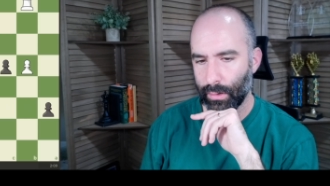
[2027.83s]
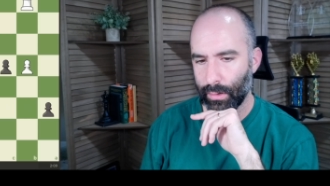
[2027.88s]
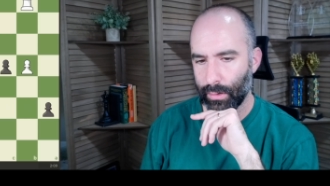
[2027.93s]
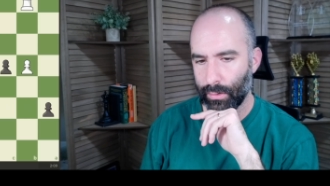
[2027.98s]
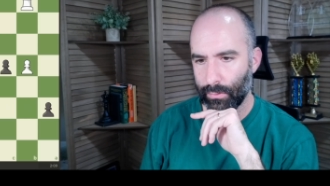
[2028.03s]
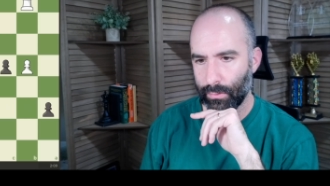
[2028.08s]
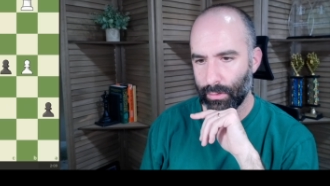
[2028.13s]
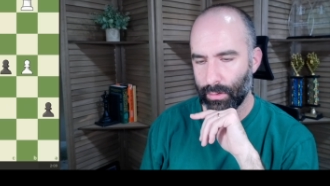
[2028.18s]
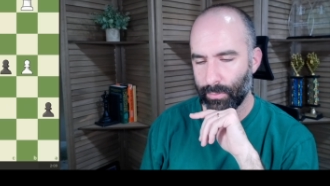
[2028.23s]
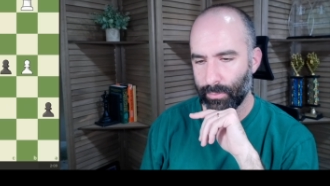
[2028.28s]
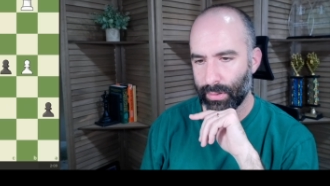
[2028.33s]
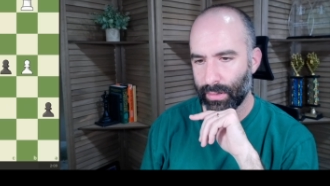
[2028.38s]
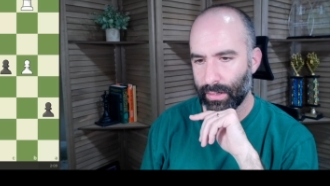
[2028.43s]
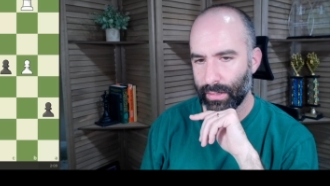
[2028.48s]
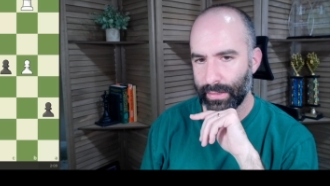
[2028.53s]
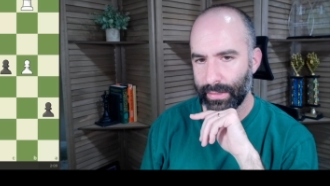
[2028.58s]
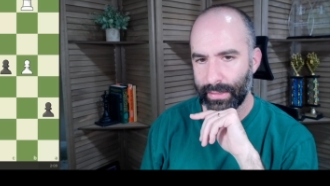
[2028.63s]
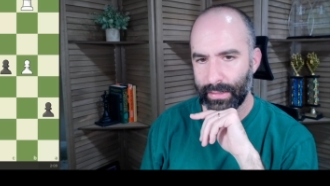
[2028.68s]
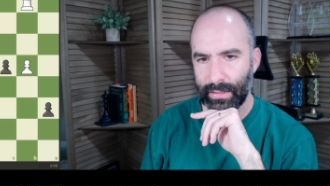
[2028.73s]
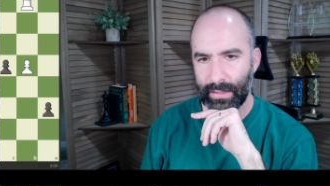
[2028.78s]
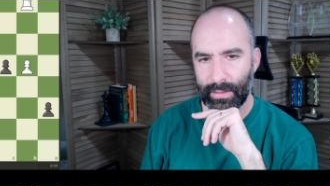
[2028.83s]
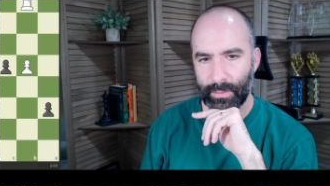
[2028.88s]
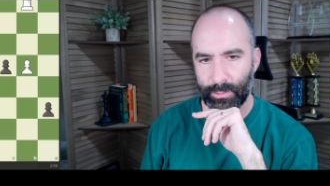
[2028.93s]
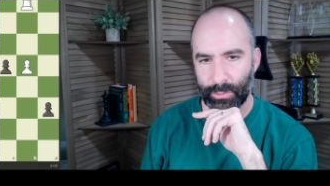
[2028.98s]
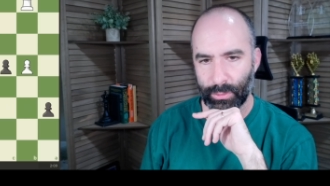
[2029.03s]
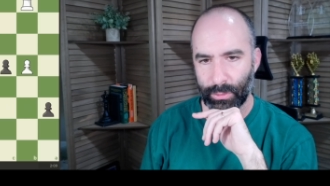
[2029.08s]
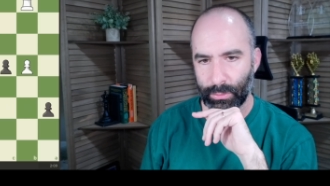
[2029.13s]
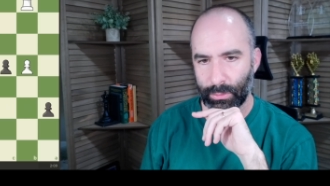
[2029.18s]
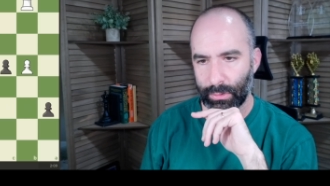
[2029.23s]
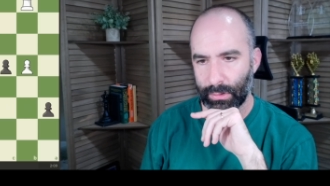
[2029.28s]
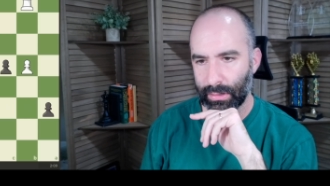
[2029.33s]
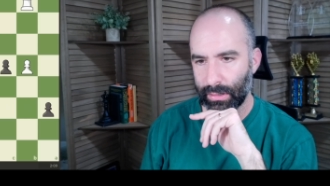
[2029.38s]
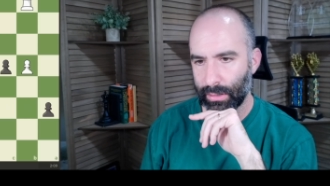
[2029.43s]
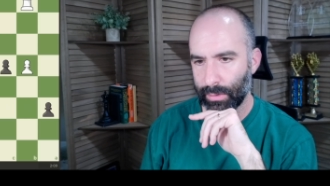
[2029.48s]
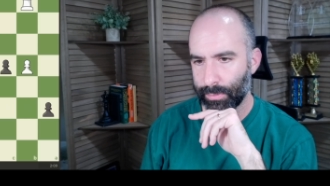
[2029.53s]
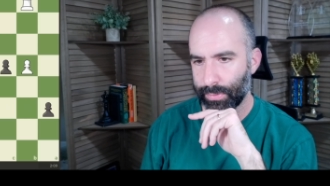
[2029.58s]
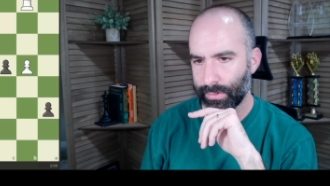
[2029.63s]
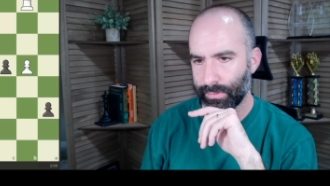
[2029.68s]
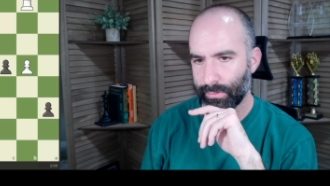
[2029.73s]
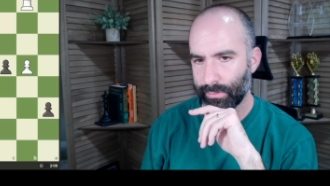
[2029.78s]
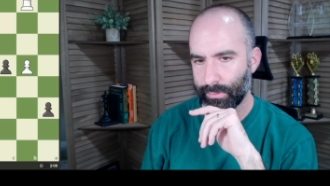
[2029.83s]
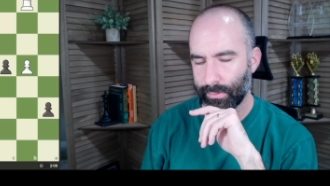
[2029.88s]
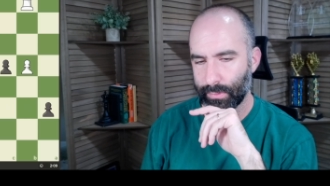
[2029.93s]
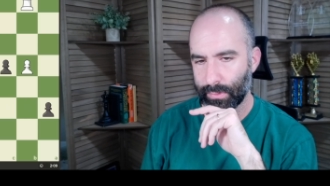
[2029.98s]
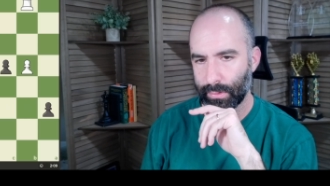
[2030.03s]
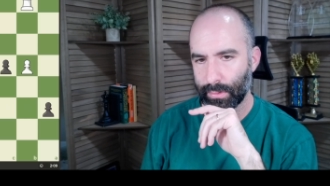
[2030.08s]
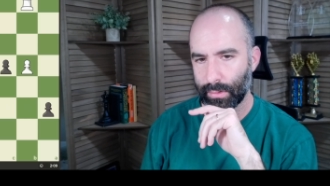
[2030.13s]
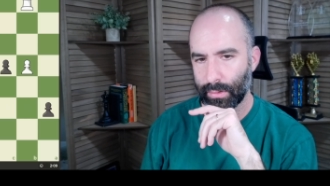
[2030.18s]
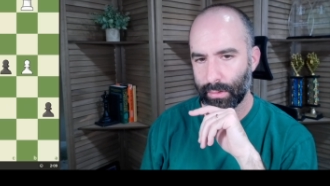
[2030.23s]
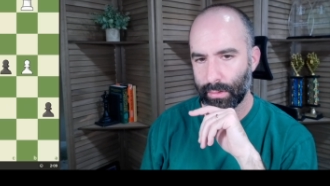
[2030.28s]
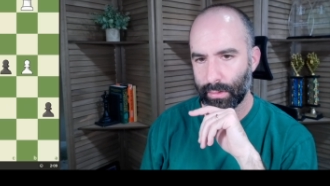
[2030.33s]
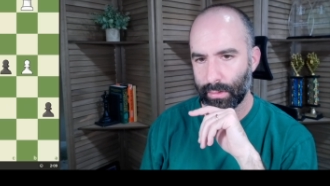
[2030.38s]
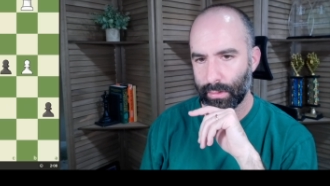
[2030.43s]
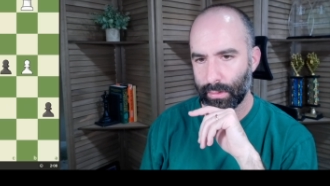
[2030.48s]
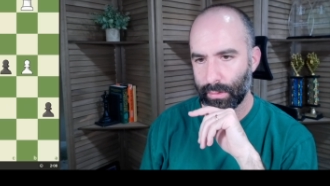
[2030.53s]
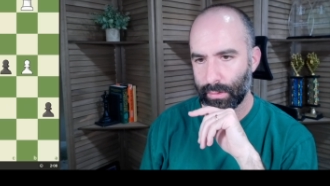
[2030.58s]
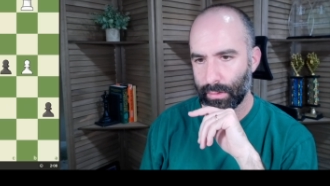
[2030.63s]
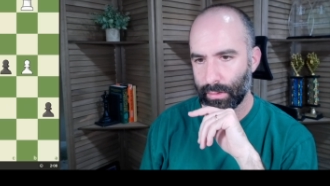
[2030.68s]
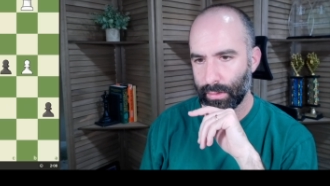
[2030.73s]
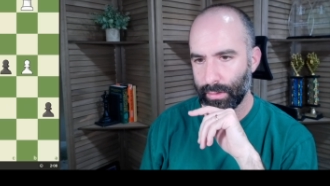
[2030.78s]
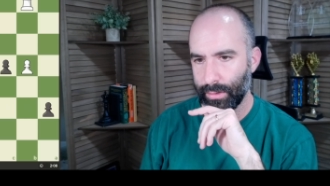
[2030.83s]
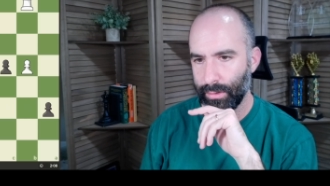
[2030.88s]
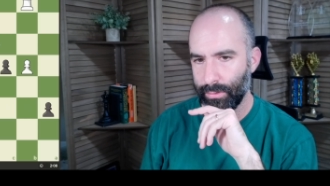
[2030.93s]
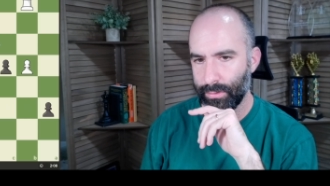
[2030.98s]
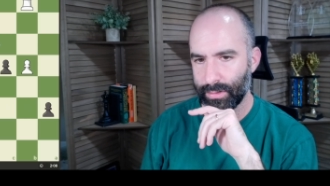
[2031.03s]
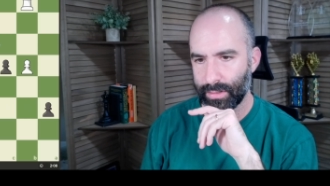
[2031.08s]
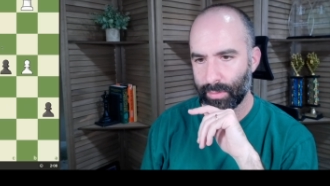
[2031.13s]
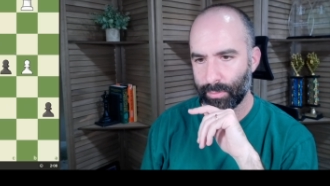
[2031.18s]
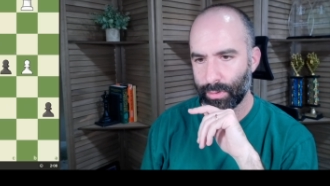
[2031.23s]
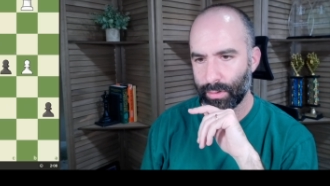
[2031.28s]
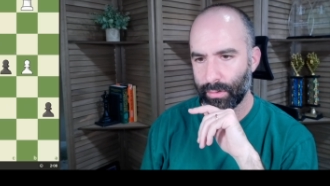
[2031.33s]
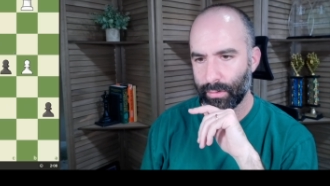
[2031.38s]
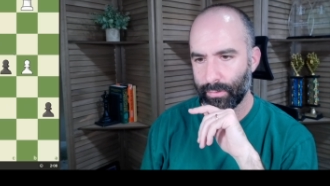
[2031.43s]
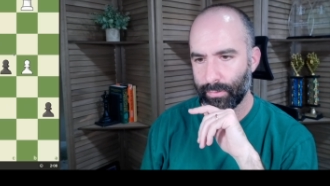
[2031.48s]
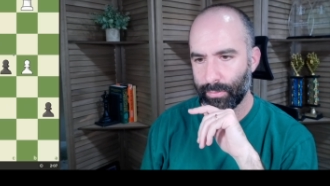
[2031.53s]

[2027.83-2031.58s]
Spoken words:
rook and pawn endgames where we're up a huge number of